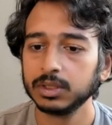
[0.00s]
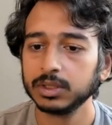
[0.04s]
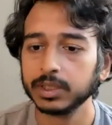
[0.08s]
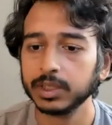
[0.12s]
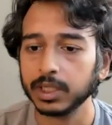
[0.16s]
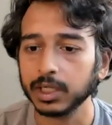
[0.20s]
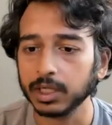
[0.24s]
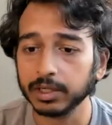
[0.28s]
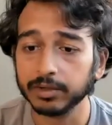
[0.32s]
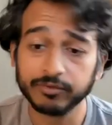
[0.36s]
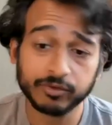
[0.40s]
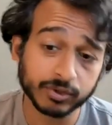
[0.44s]

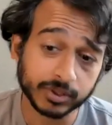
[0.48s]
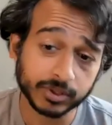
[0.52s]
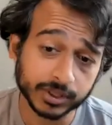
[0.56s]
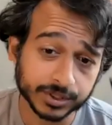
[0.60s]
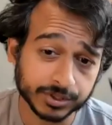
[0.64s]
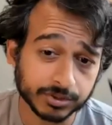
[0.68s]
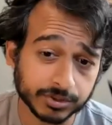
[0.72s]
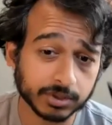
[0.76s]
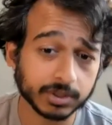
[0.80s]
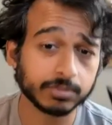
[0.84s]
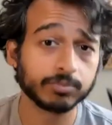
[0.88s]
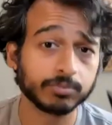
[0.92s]
If you
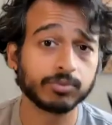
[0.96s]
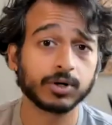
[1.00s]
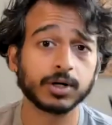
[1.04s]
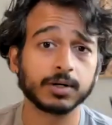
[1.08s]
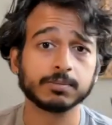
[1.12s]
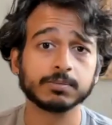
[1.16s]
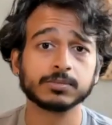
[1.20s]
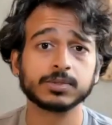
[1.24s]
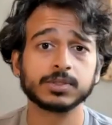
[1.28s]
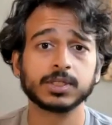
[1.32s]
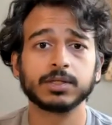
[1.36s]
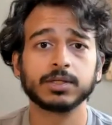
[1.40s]
consider them
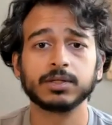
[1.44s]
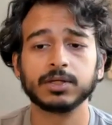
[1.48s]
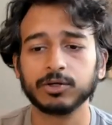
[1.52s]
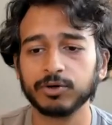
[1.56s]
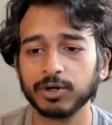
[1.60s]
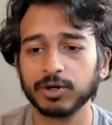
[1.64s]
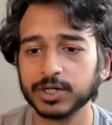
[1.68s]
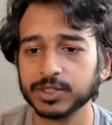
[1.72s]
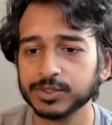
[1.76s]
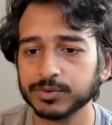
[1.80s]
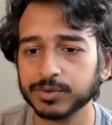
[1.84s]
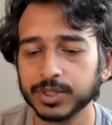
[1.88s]
problems, I think
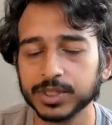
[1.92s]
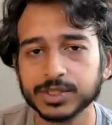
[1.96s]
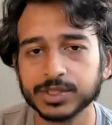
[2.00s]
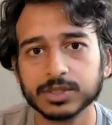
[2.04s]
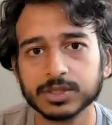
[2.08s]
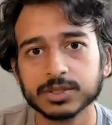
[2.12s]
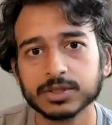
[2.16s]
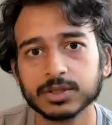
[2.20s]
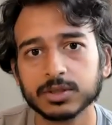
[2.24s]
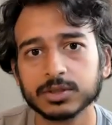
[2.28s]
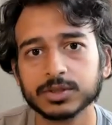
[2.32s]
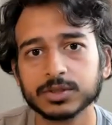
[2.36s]
graduation
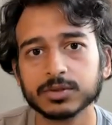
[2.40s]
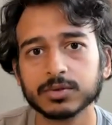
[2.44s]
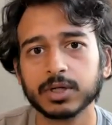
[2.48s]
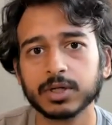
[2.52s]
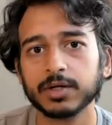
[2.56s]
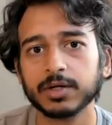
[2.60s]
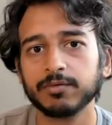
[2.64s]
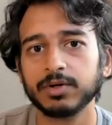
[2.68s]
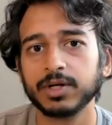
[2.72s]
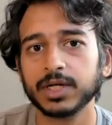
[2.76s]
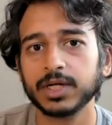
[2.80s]
is also kind of a